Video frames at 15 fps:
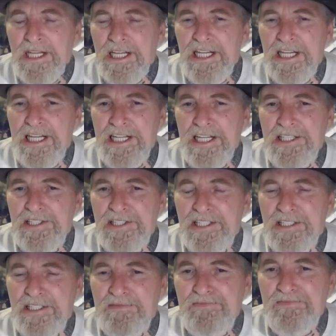and
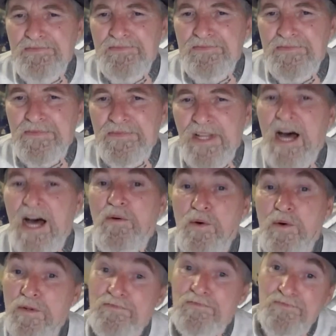uh, I
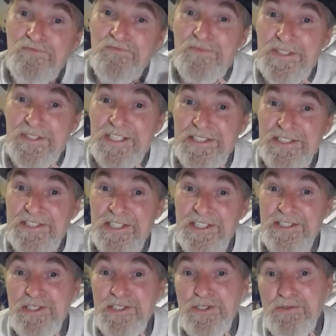will
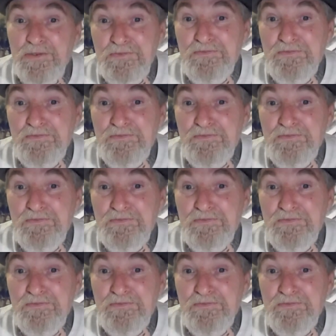continue